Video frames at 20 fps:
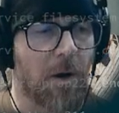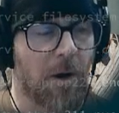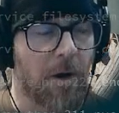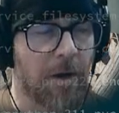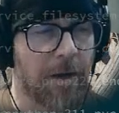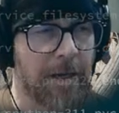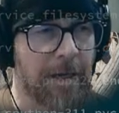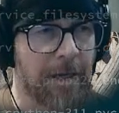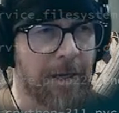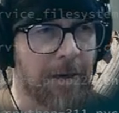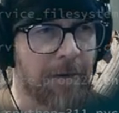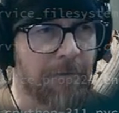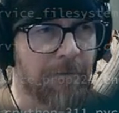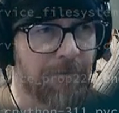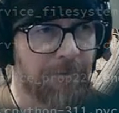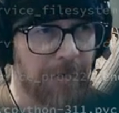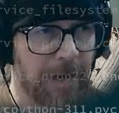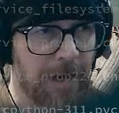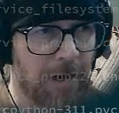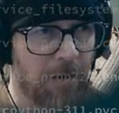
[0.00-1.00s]
In
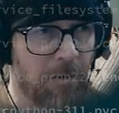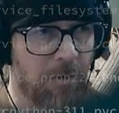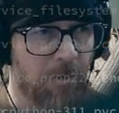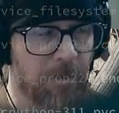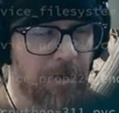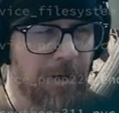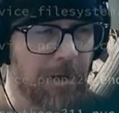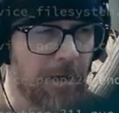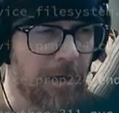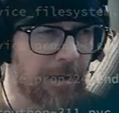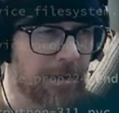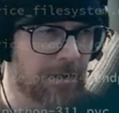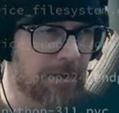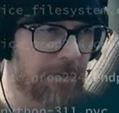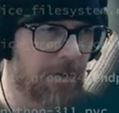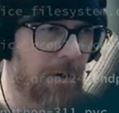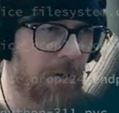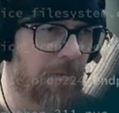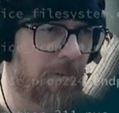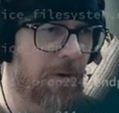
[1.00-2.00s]
fowl, we got some
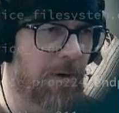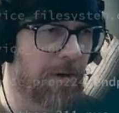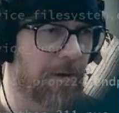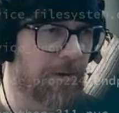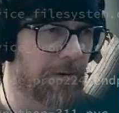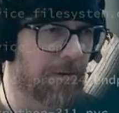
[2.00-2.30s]
output.